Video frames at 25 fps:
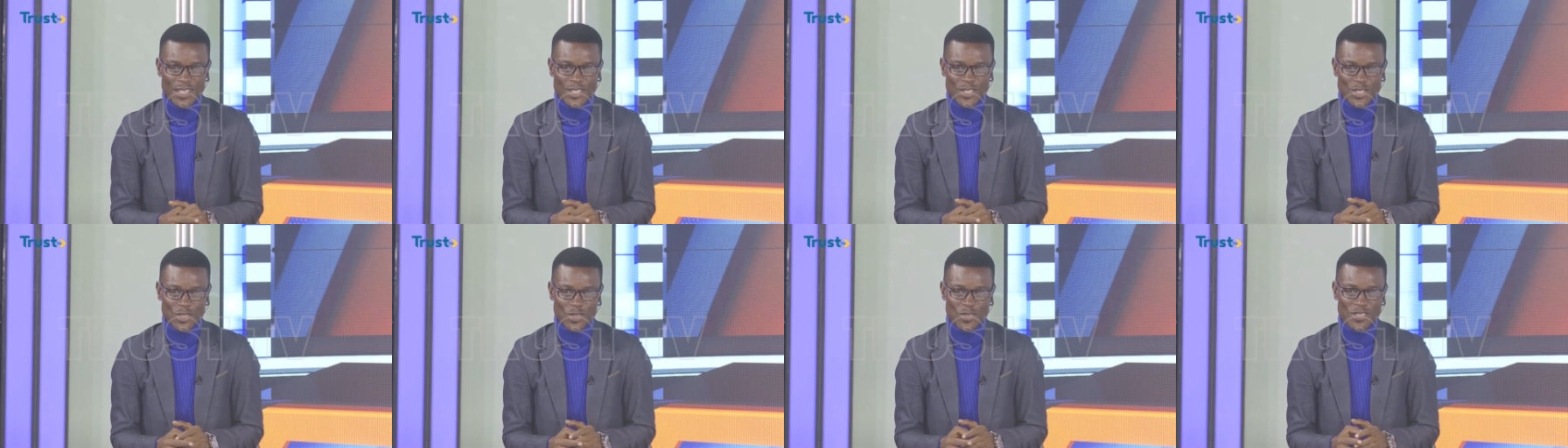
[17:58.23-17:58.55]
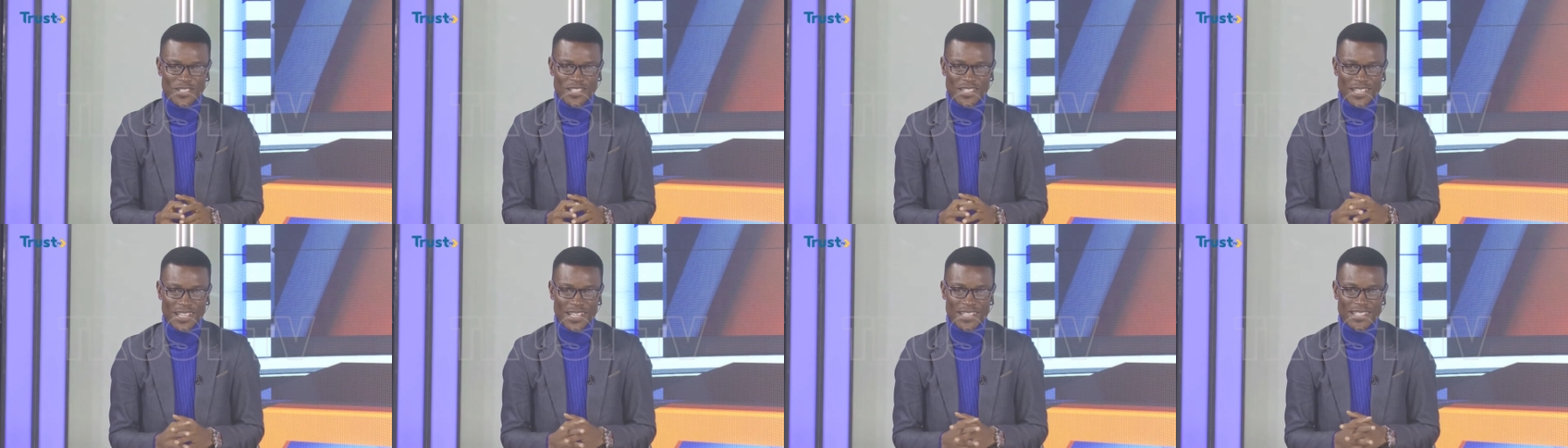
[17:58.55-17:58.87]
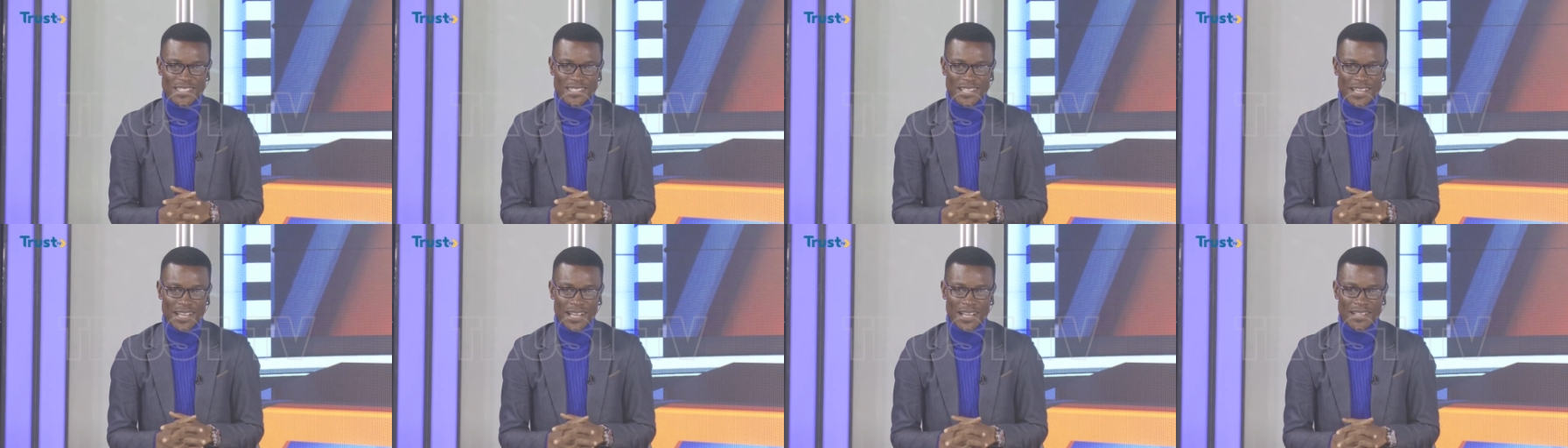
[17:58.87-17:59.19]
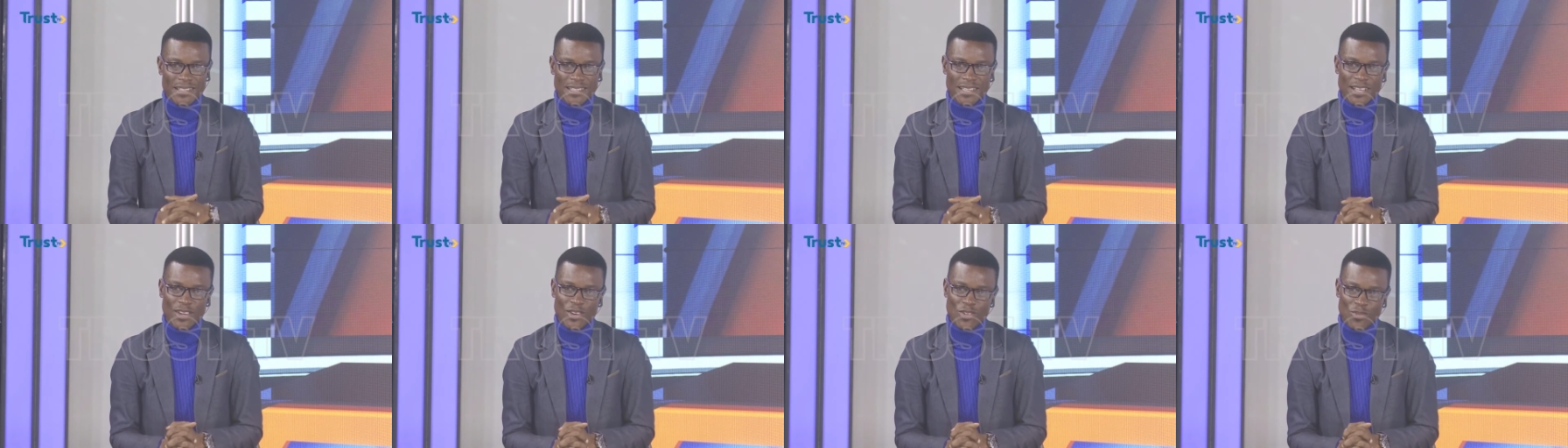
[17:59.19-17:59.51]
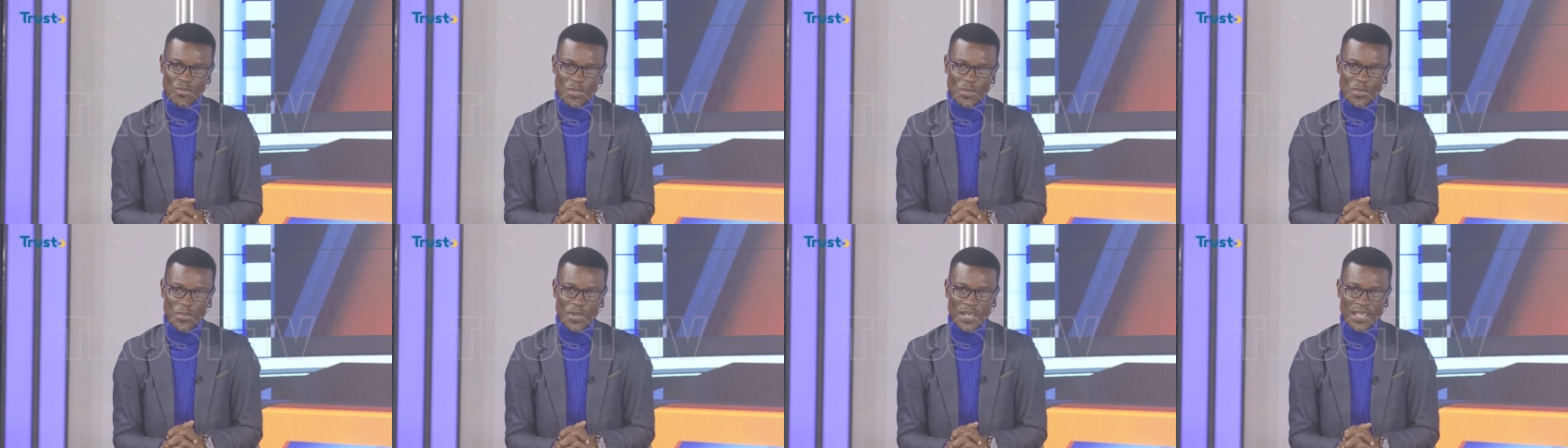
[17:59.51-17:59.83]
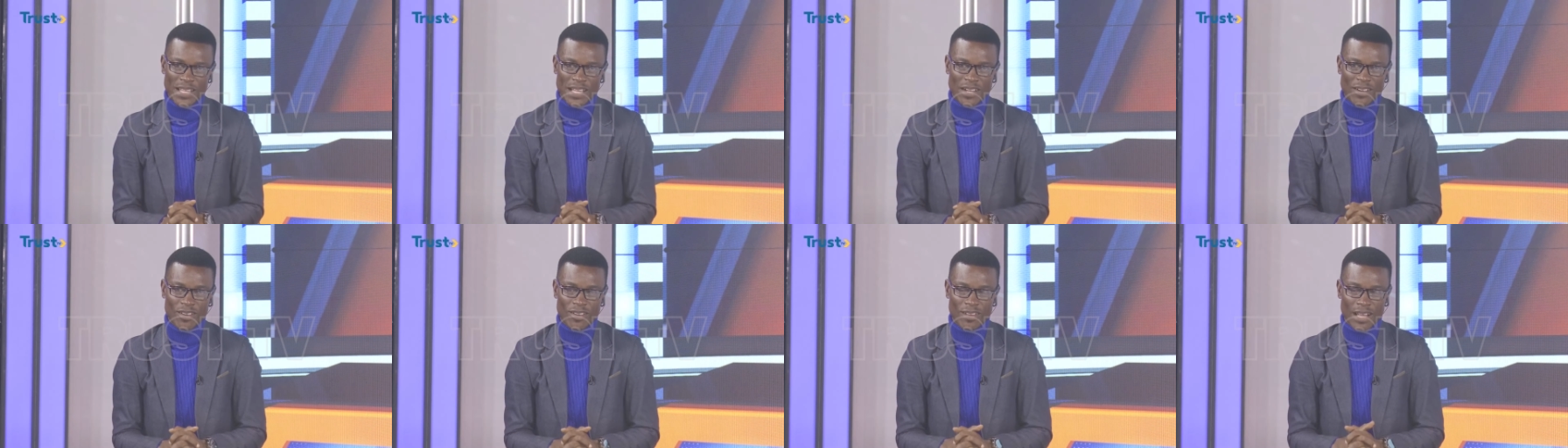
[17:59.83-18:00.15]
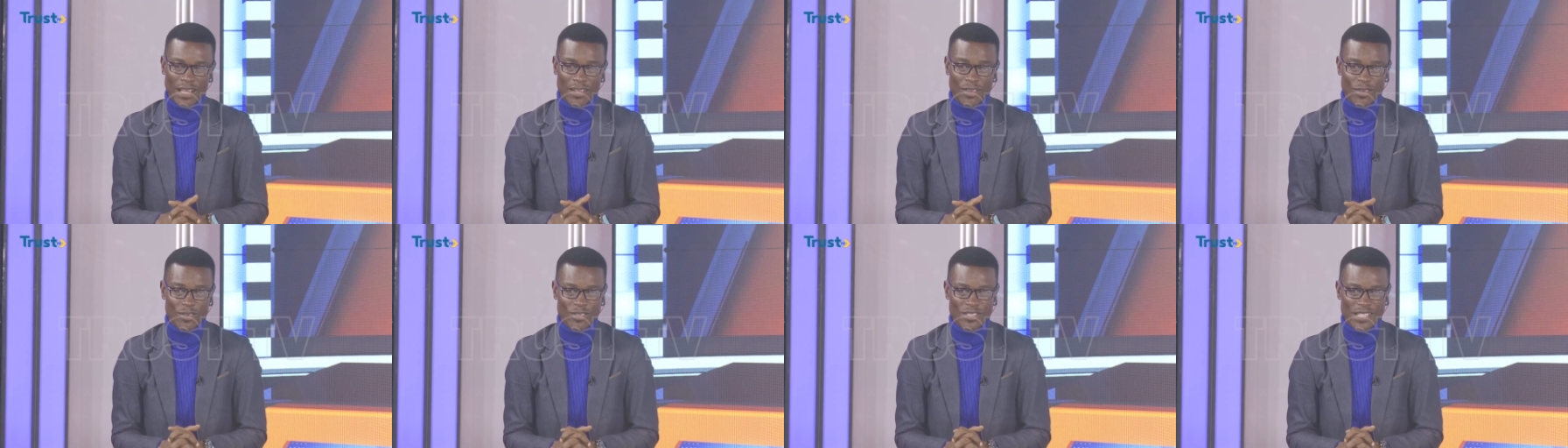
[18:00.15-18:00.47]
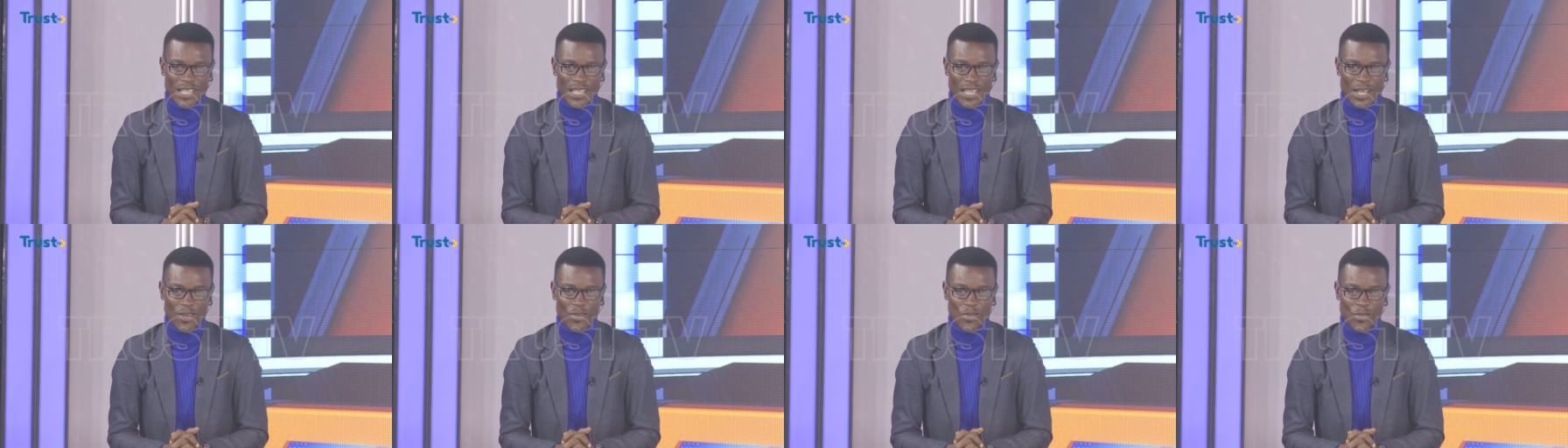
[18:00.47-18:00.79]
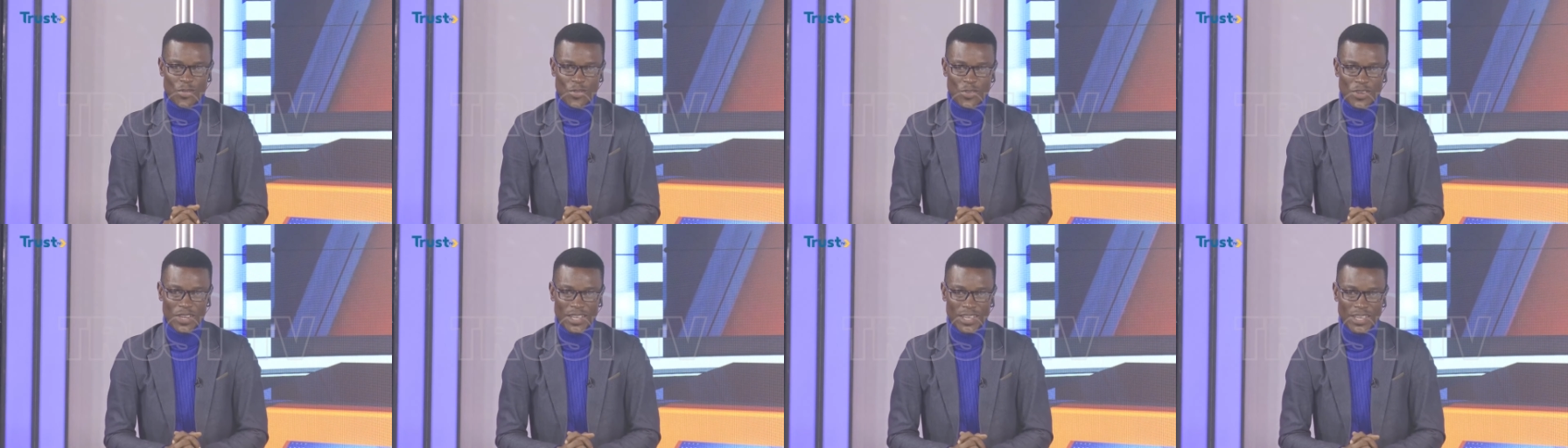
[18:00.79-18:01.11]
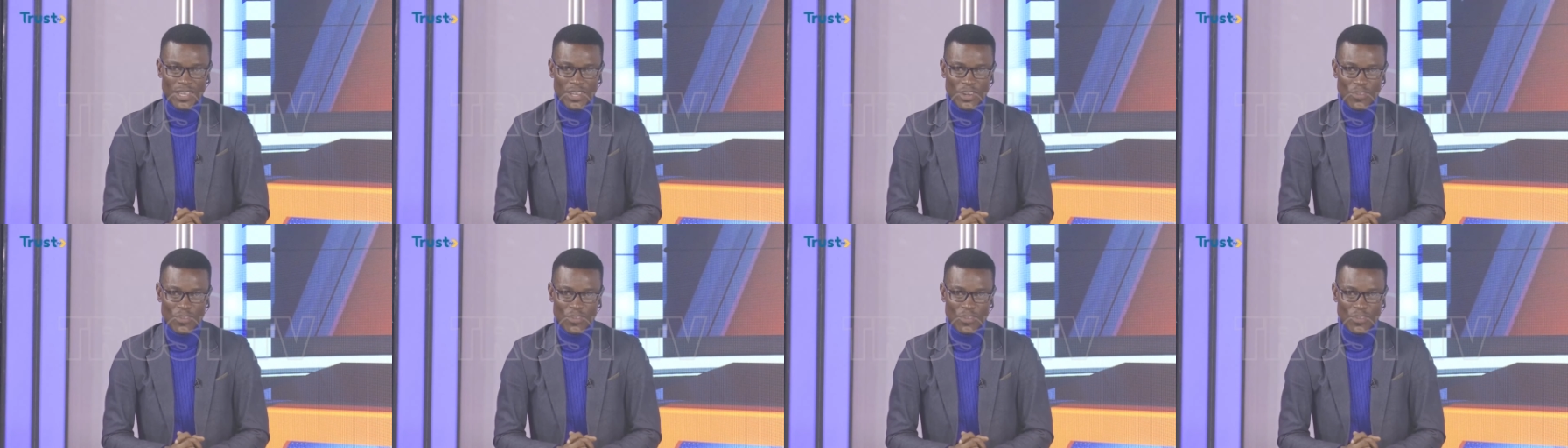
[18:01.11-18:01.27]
Sunshine Stars will be playing alongside Akure